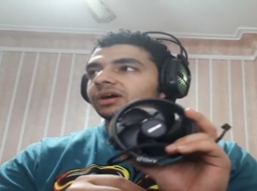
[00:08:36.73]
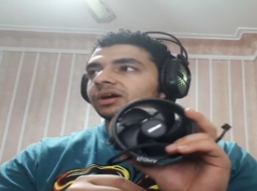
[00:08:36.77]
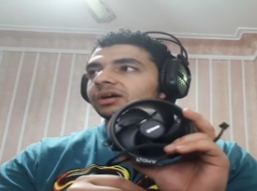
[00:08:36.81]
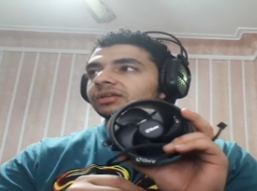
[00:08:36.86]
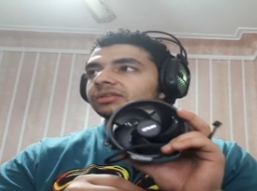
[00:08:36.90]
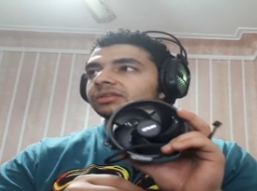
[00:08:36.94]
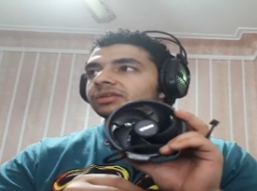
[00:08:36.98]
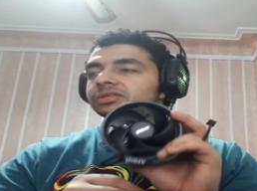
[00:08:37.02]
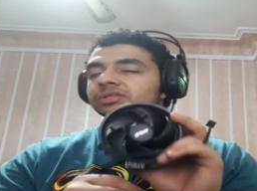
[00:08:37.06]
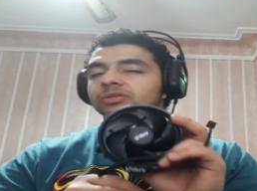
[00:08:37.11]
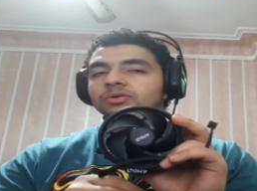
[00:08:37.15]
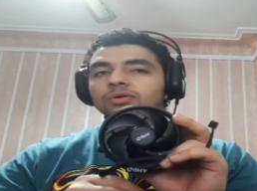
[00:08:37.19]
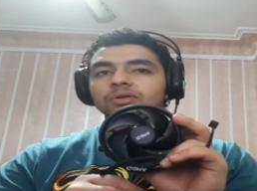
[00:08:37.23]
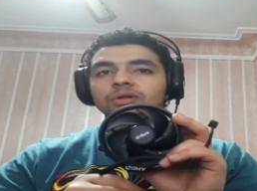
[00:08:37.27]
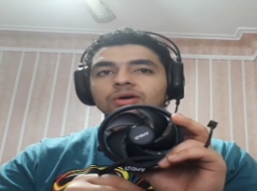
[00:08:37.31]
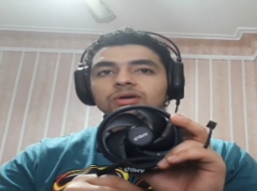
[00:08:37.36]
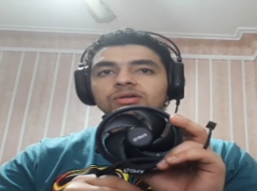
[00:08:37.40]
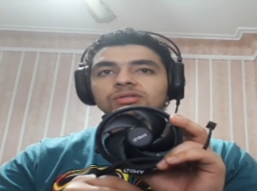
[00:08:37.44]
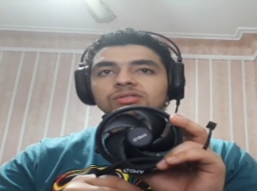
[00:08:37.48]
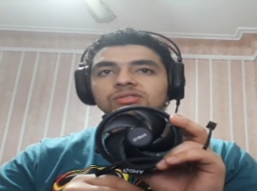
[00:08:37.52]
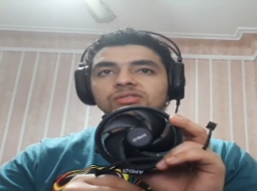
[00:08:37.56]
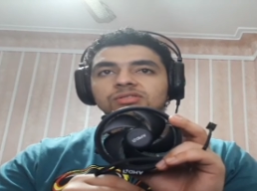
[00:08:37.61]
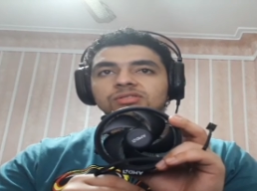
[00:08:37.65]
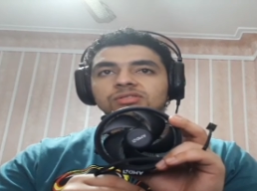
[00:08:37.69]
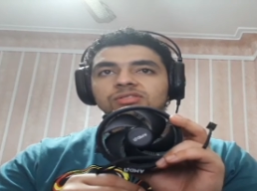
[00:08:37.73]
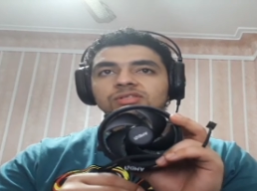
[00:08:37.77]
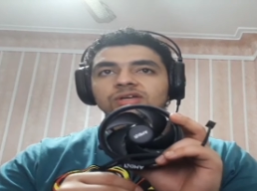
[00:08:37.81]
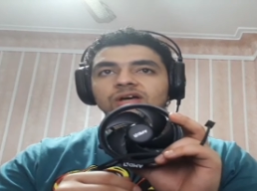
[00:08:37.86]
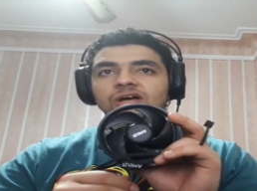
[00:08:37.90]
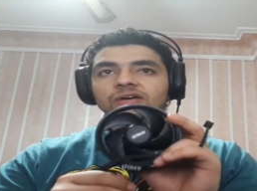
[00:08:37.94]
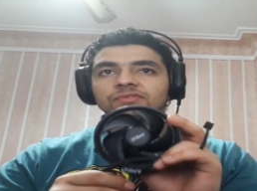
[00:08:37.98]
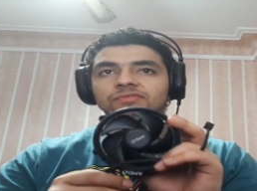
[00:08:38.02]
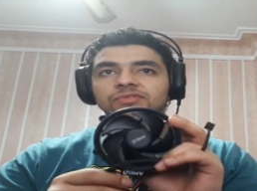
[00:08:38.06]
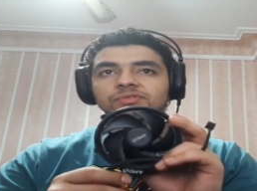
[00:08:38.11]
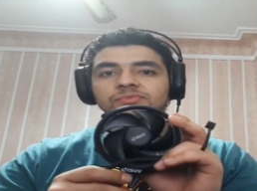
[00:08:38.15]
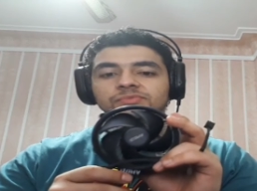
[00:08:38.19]
This cooler has
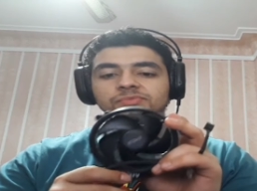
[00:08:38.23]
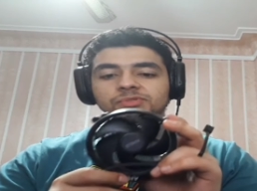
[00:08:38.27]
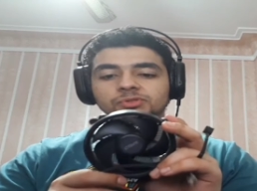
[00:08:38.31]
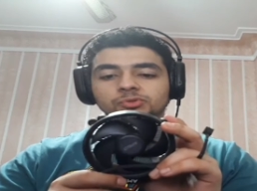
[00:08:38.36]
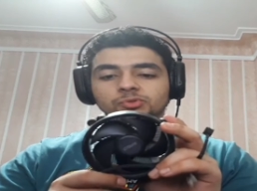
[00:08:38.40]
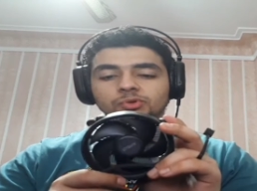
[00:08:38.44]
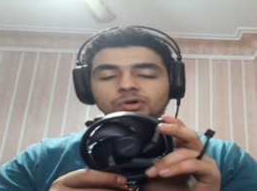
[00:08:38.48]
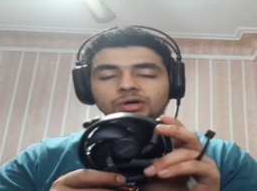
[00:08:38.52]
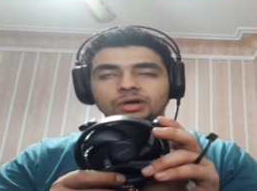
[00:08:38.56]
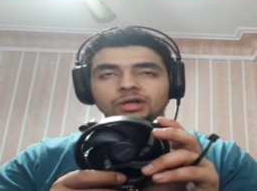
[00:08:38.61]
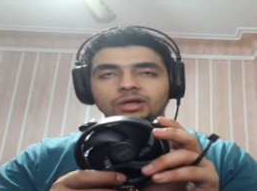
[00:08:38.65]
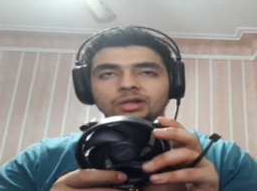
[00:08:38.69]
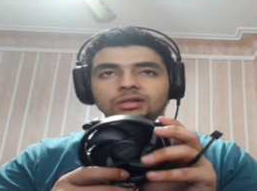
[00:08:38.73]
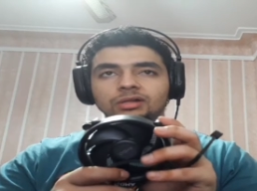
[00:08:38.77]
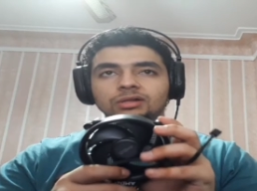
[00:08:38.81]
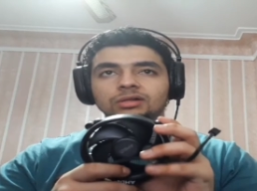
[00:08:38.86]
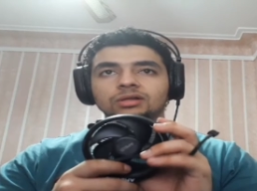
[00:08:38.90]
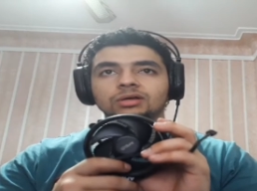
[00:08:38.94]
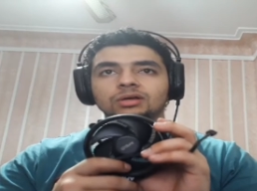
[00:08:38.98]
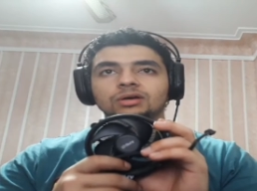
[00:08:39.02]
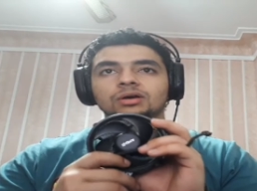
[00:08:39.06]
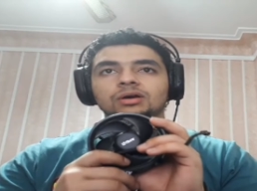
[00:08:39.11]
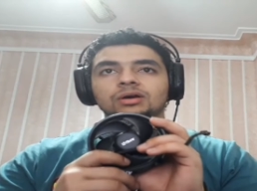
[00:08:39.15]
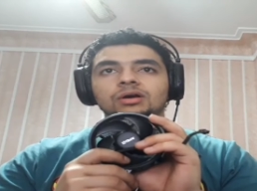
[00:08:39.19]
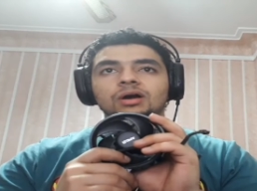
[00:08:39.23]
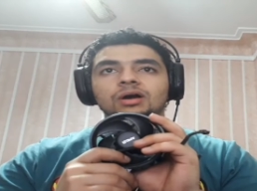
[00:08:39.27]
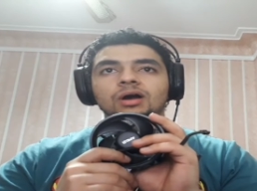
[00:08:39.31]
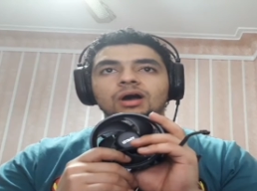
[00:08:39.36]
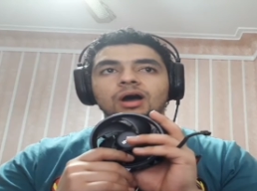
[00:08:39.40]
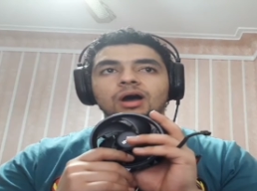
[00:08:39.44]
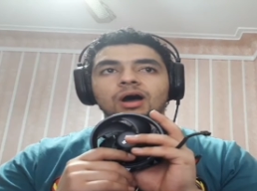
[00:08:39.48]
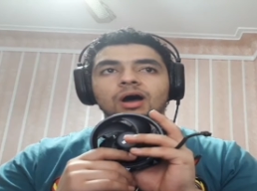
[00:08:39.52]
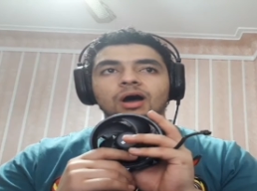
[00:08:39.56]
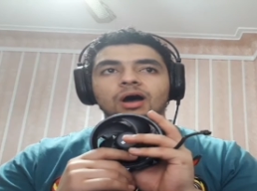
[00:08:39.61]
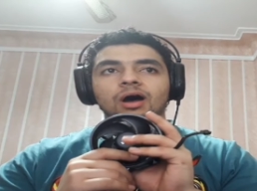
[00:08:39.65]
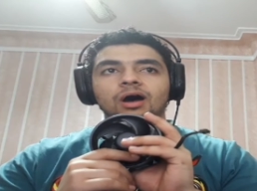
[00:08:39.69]
served me well
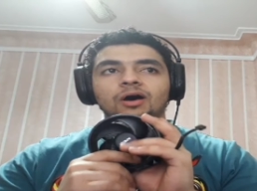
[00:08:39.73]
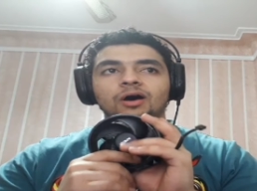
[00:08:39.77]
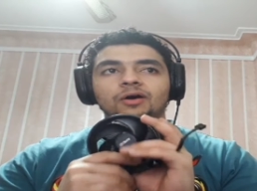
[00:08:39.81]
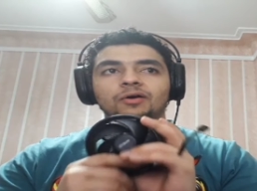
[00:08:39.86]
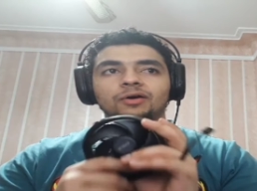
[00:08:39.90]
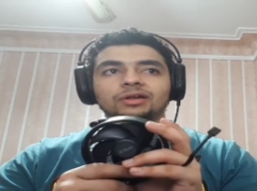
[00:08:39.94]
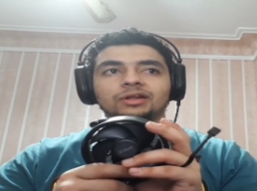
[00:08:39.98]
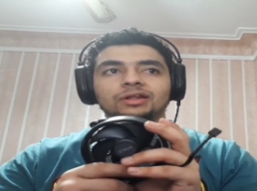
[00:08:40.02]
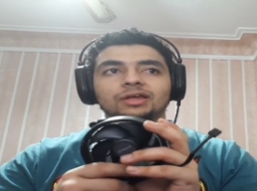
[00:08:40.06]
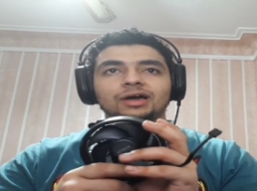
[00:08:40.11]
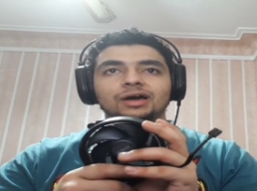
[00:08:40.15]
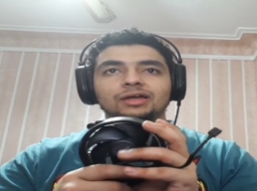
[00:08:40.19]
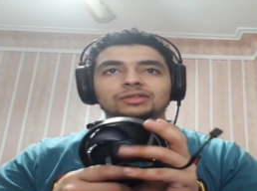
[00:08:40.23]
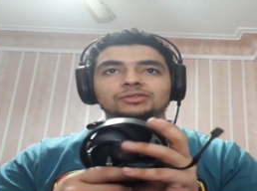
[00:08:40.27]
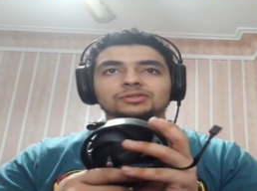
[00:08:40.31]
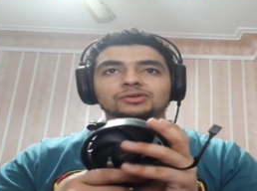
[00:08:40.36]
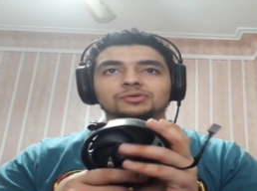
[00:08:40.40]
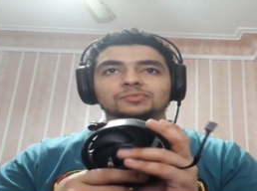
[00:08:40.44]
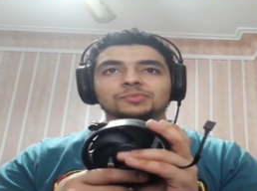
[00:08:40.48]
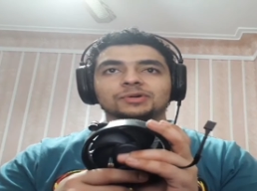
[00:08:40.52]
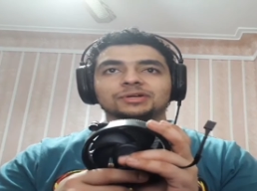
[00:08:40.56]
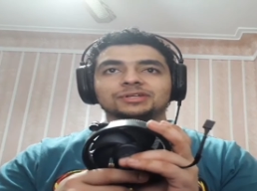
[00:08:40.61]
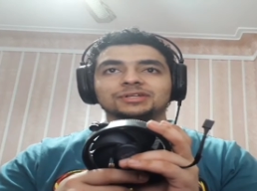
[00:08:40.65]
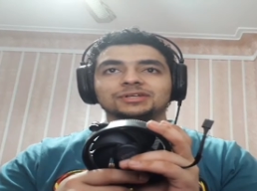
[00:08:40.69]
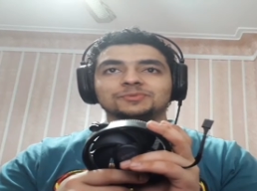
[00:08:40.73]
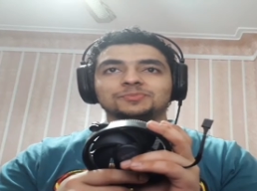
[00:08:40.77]
uh, while I had no money